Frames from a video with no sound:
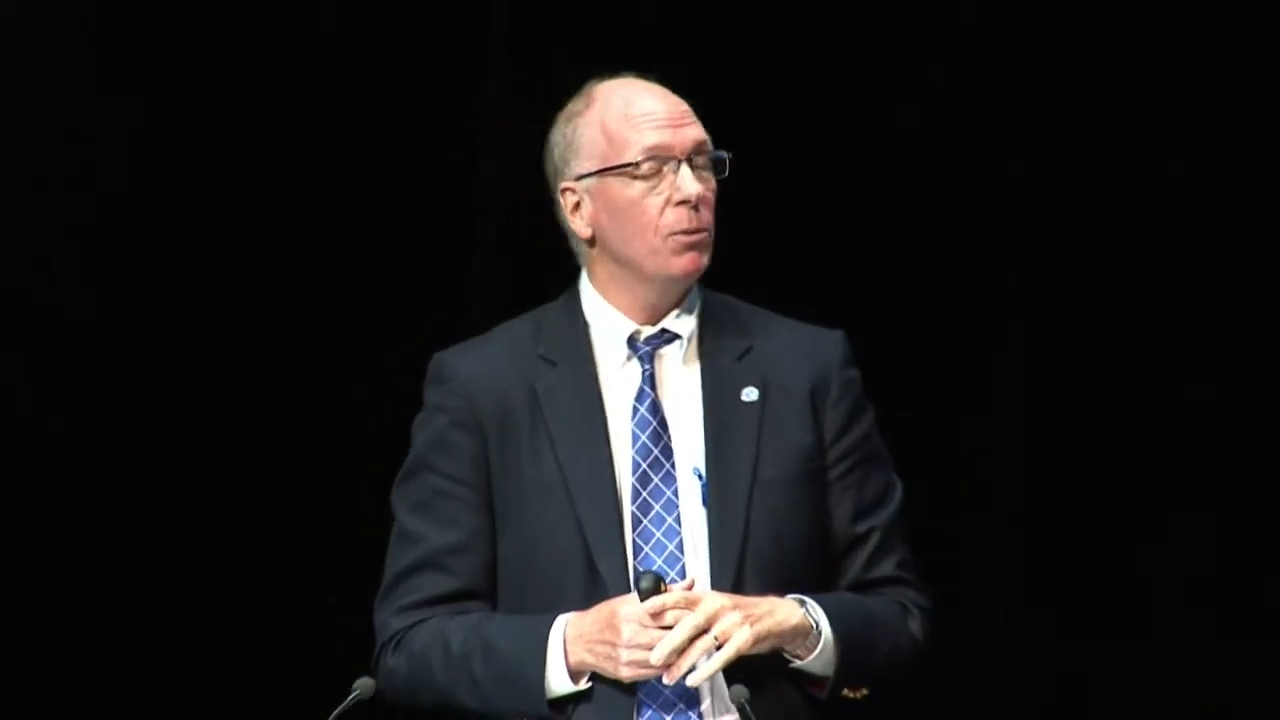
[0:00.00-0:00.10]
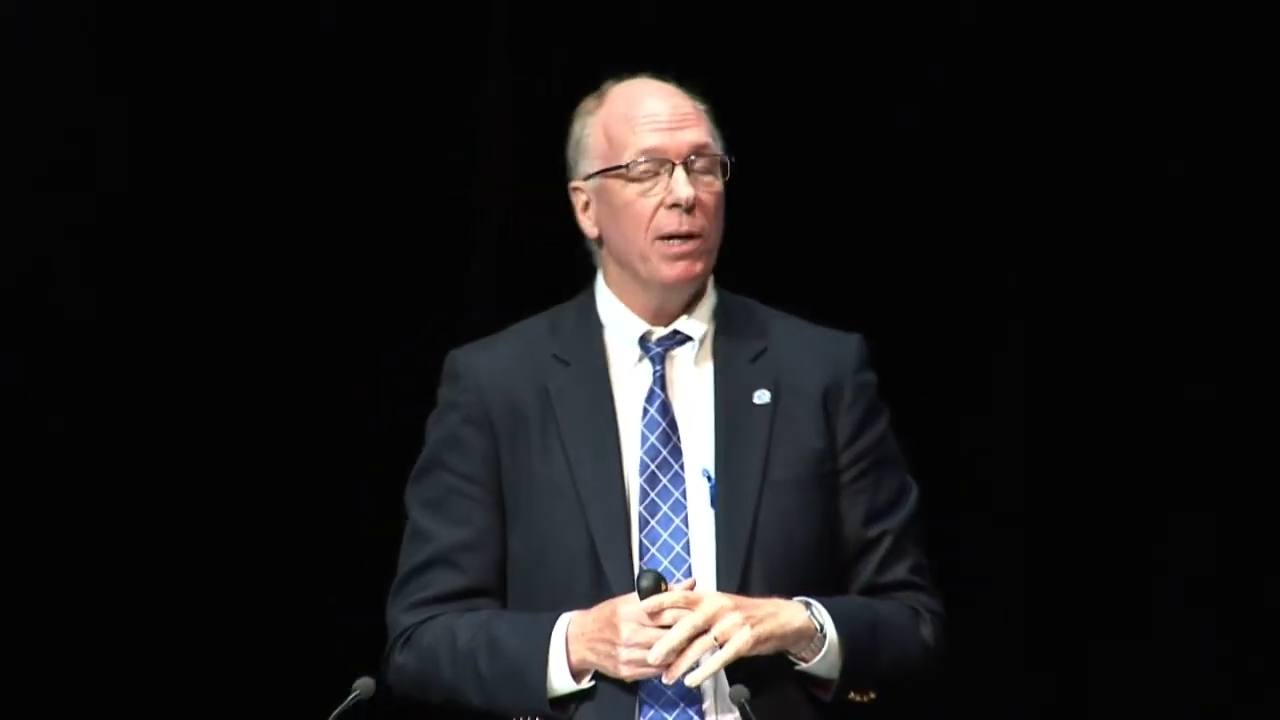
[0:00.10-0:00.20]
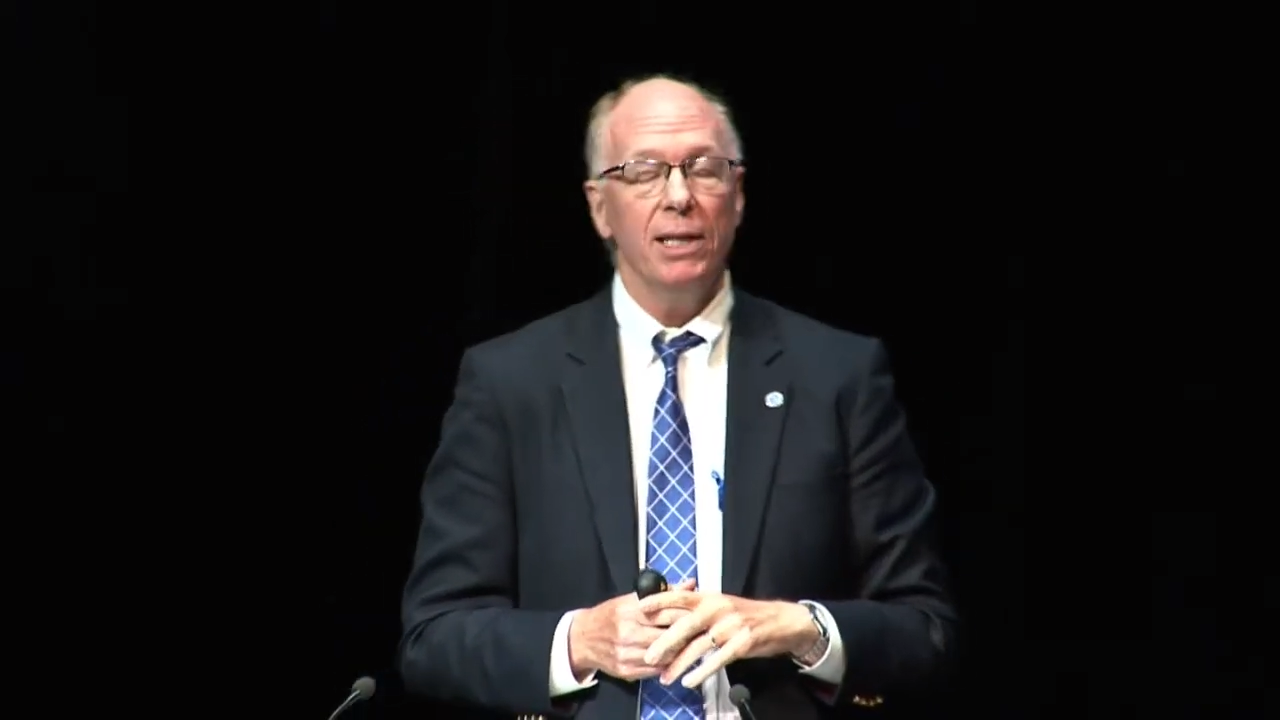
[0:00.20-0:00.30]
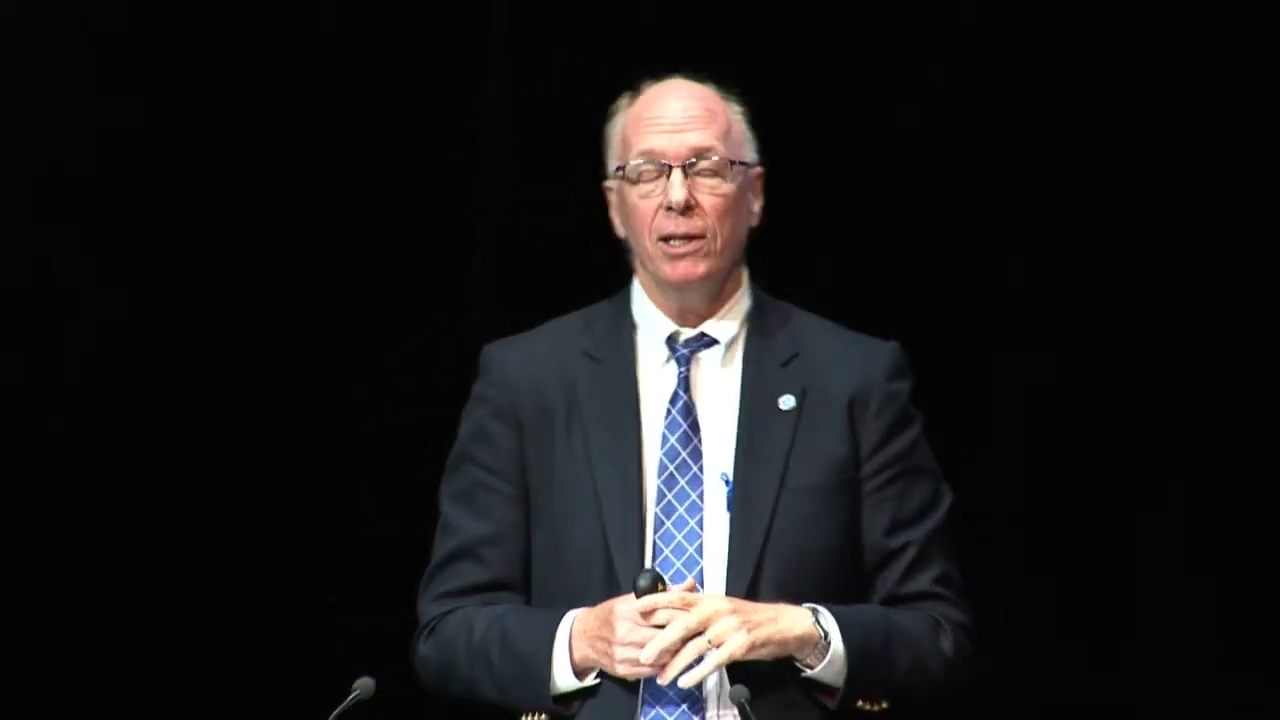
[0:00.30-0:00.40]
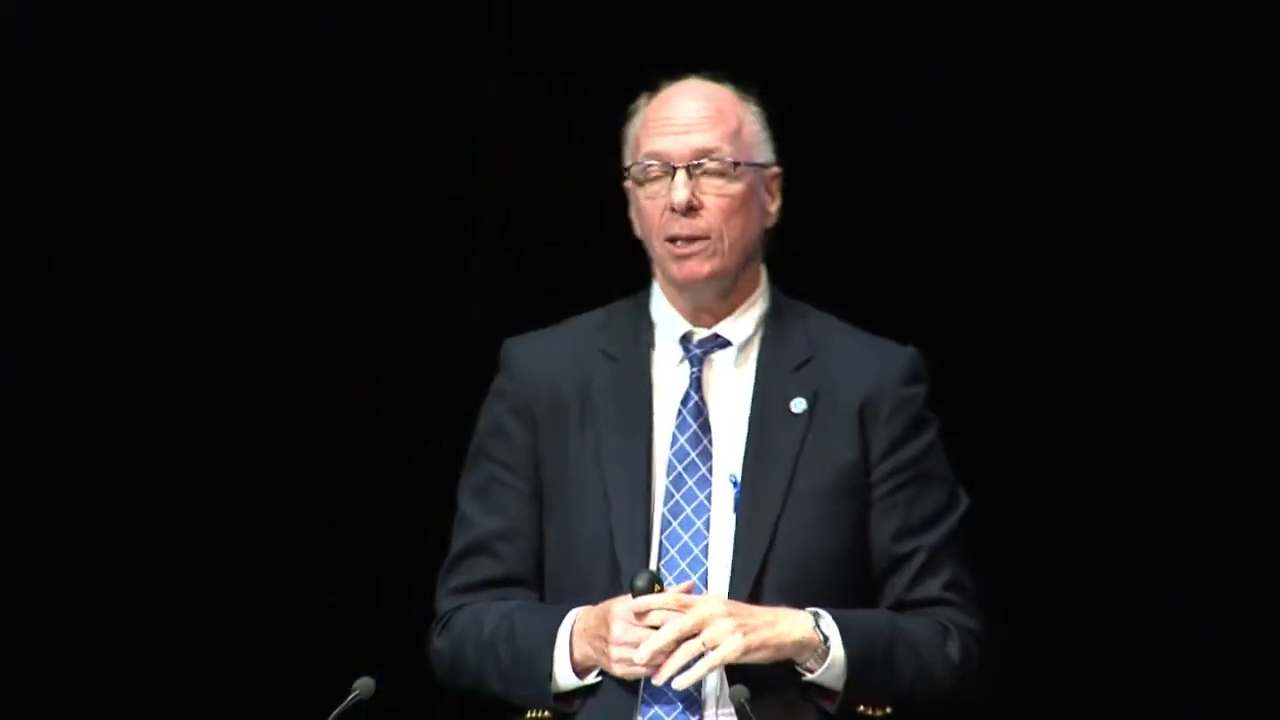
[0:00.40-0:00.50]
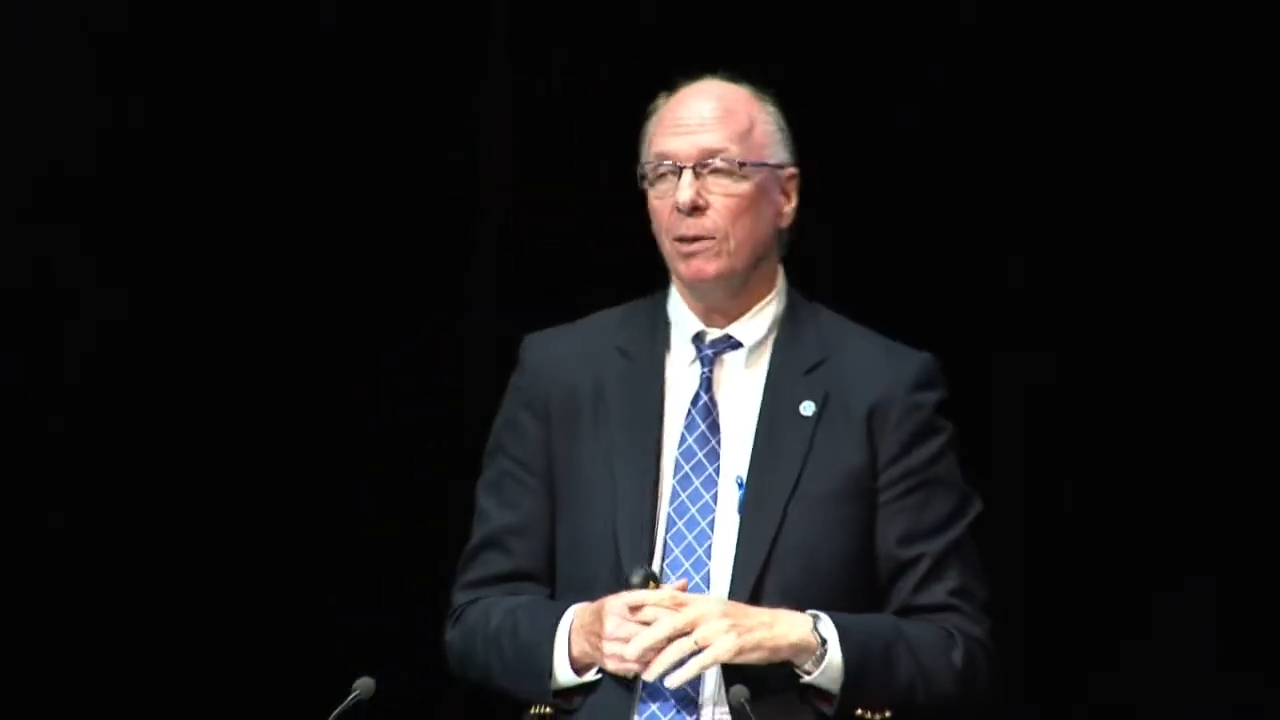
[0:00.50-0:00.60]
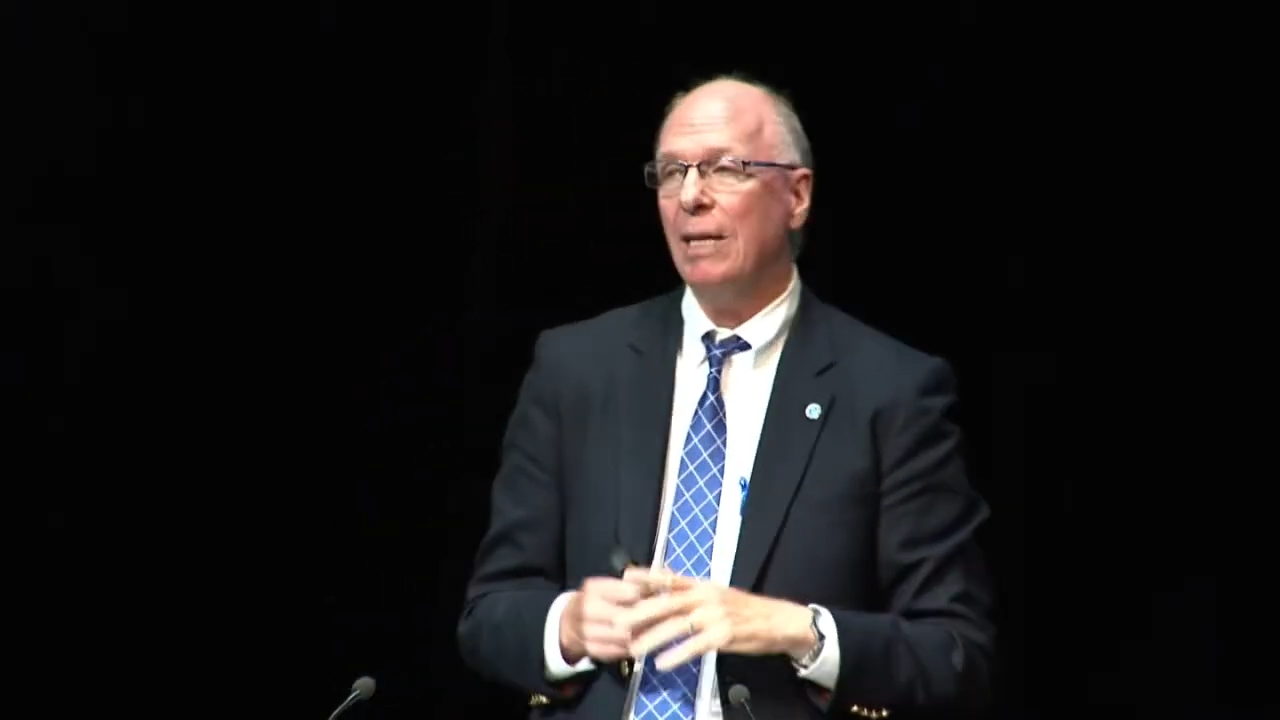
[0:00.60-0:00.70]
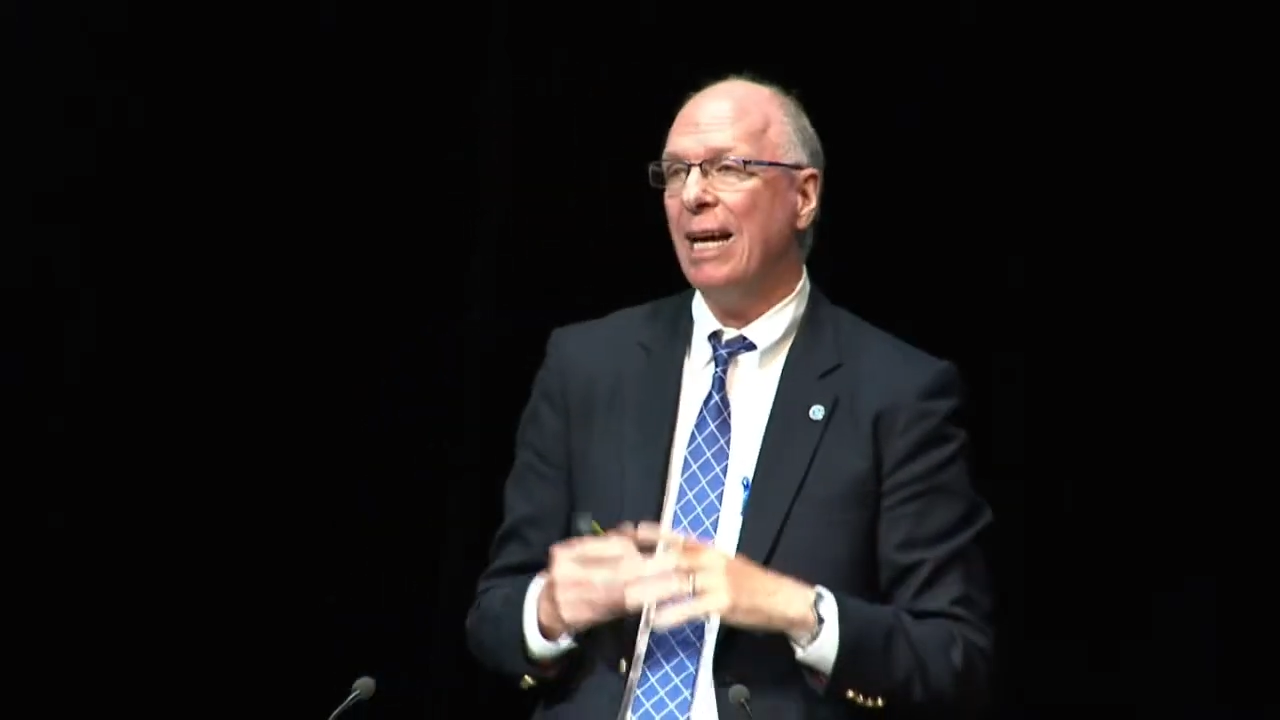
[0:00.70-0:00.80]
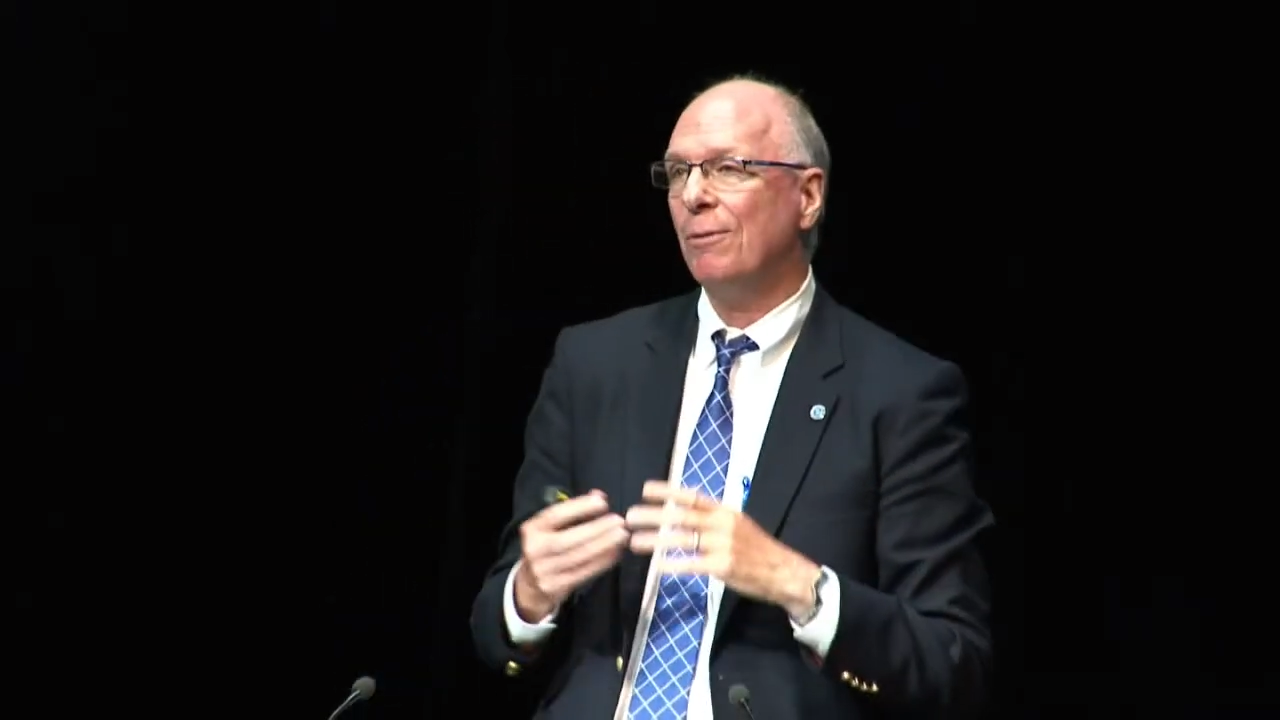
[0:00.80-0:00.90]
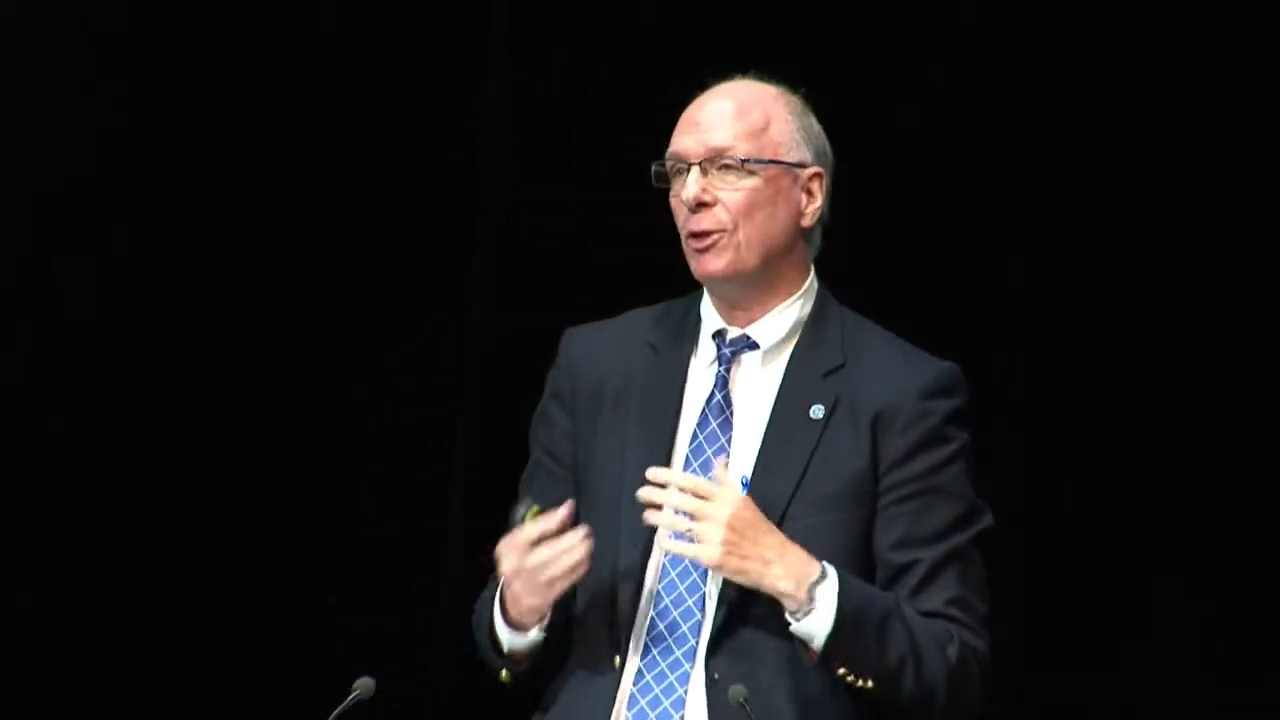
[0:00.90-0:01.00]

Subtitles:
why not have